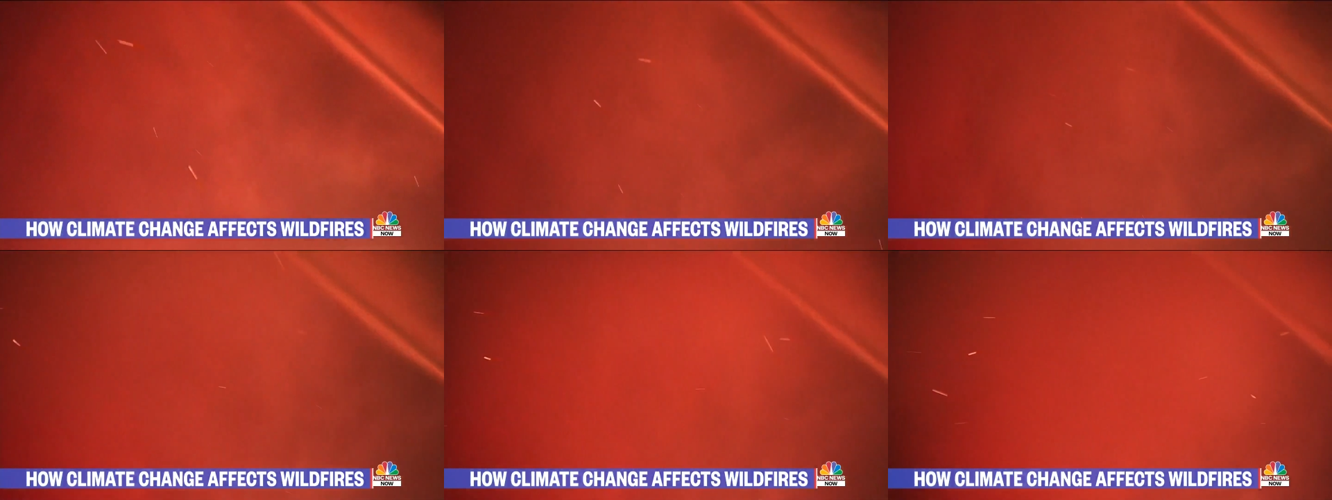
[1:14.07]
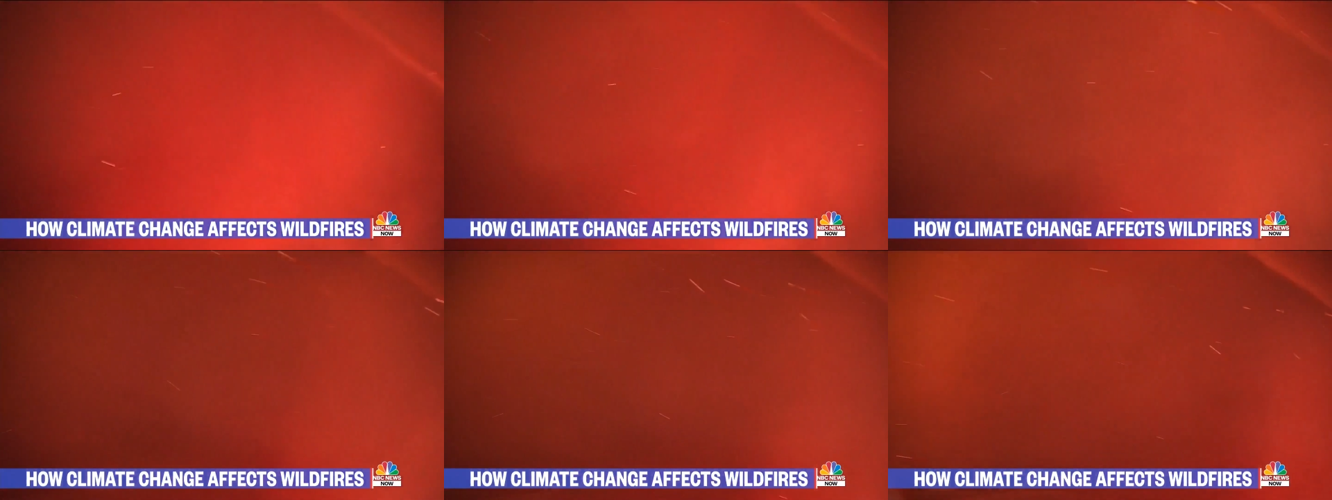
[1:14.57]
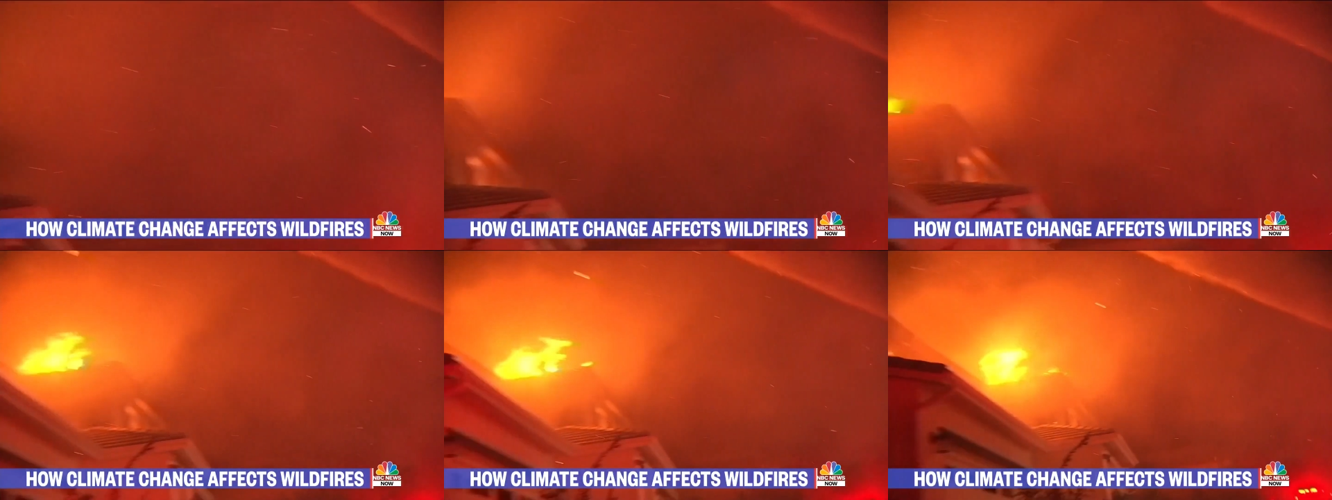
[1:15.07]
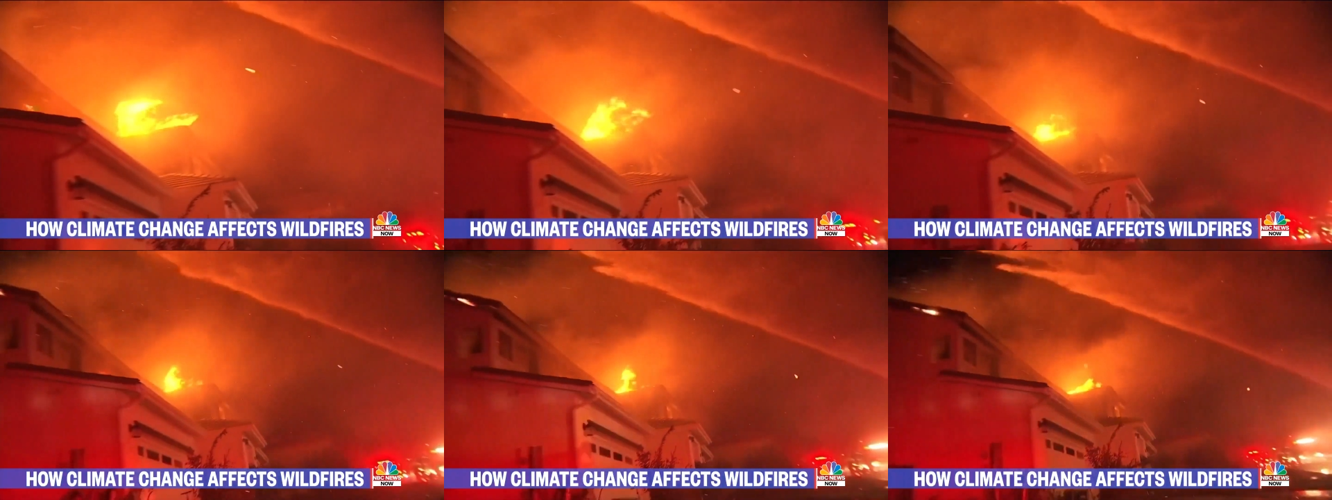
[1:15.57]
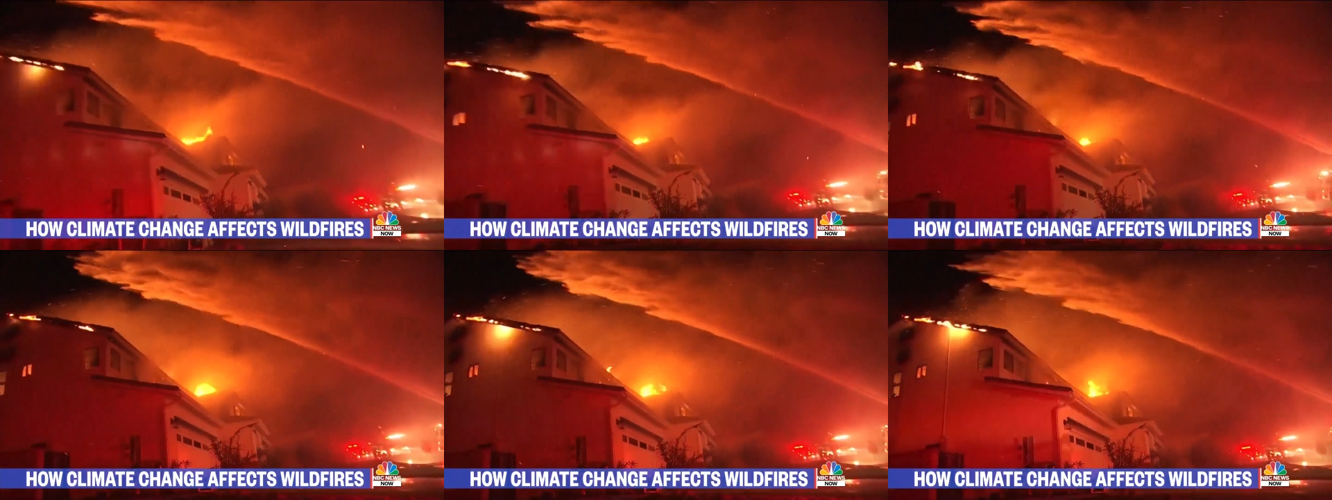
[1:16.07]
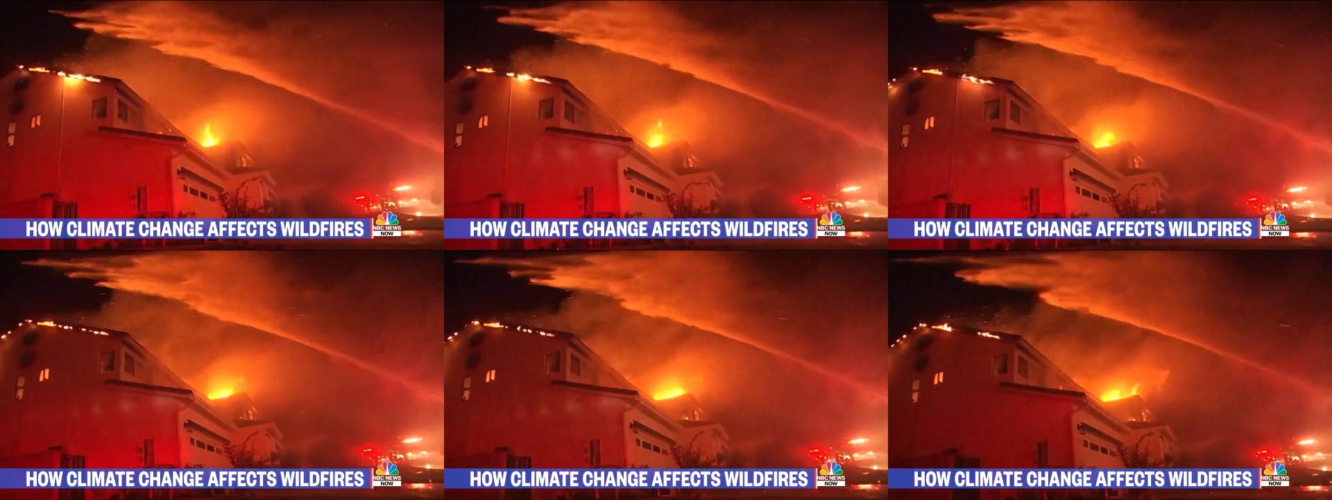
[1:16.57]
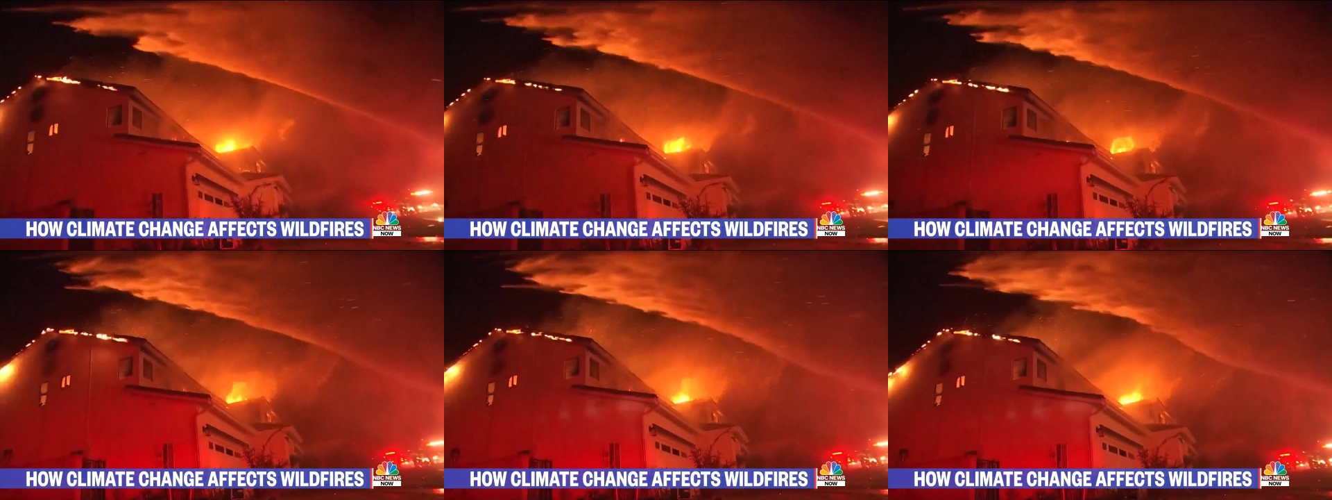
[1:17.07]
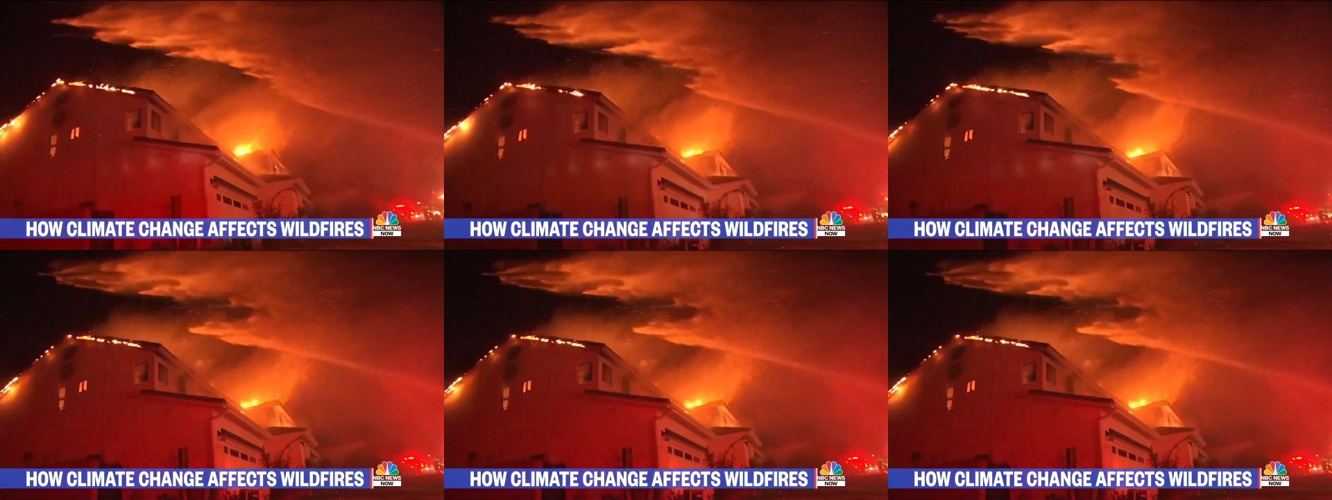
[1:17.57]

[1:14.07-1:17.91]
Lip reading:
[unreadable: no face in view]